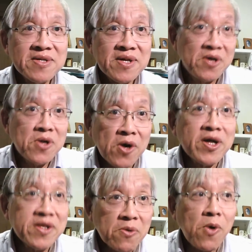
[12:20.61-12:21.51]

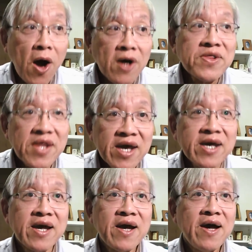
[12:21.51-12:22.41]
learning the wrong thing.
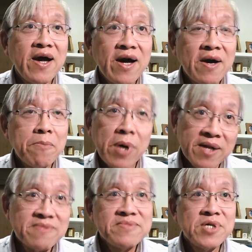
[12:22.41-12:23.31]

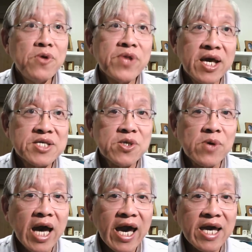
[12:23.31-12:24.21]
But you think it's
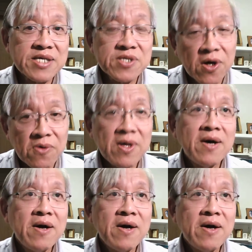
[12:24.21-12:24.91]
okay. So